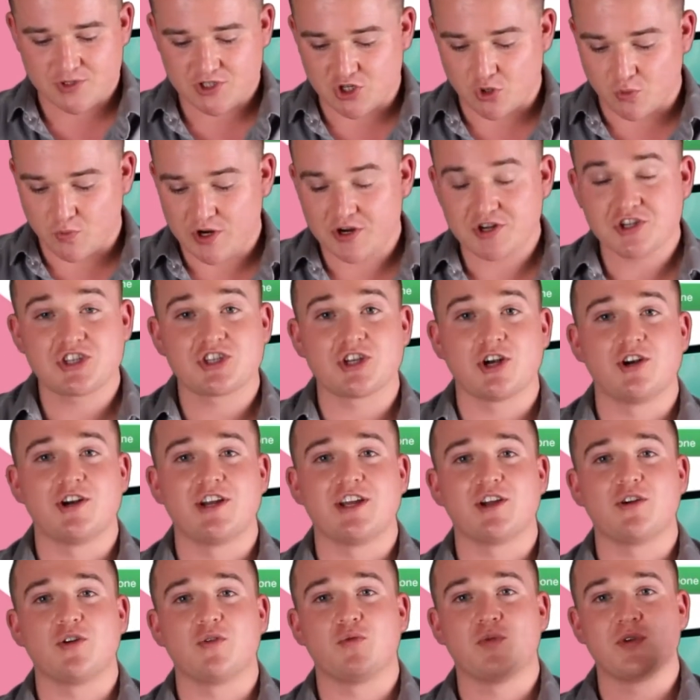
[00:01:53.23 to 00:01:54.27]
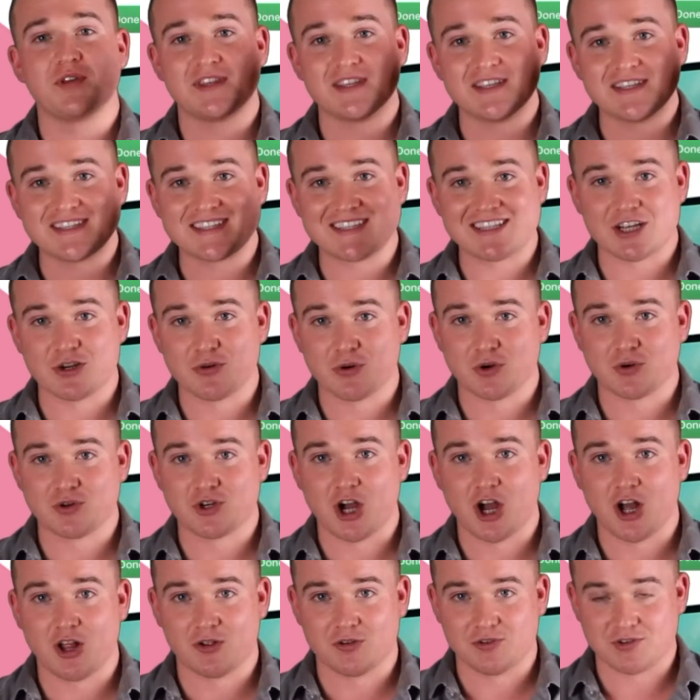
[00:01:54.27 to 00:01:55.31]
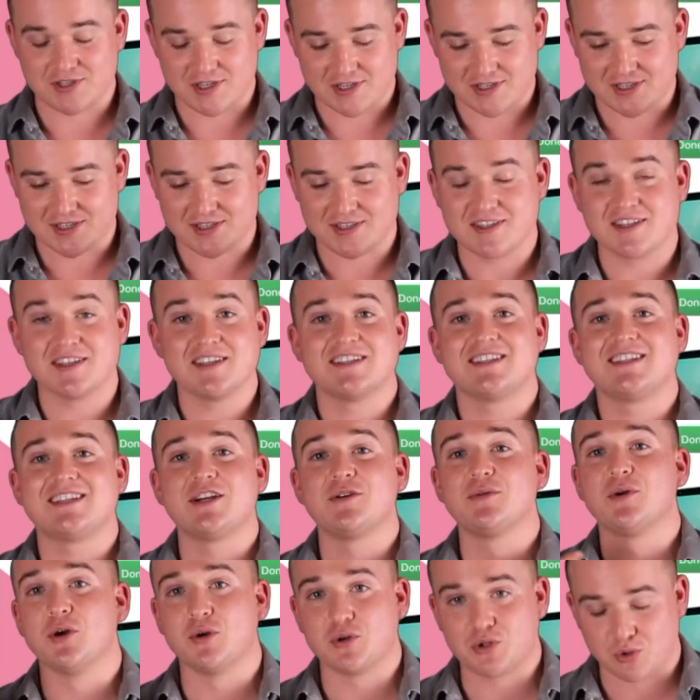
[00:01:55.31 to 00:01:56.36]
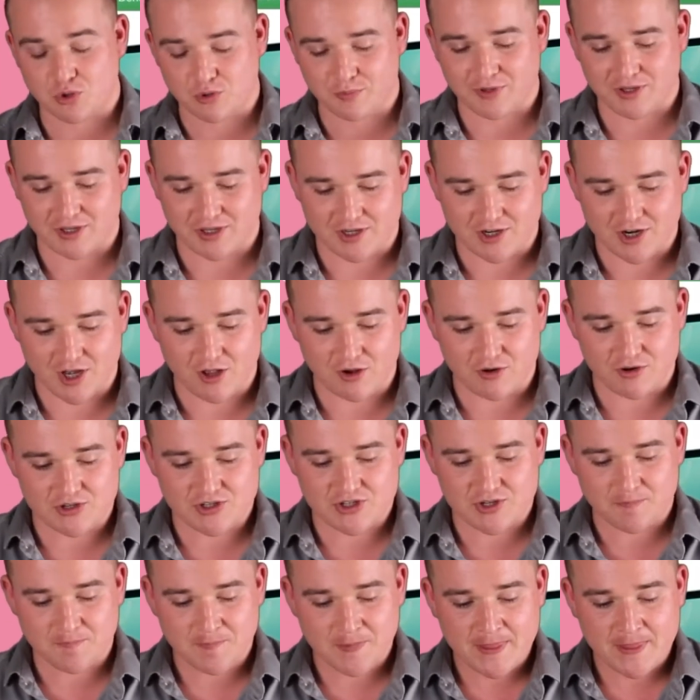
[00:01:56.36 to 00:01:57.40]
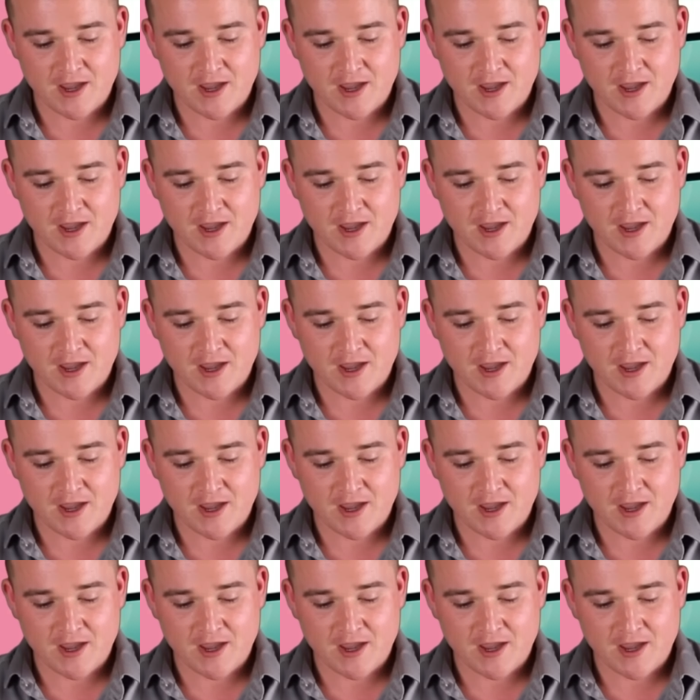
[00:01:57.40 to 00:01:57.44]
So we're starting with zero dollars. This is zero to a million dollars.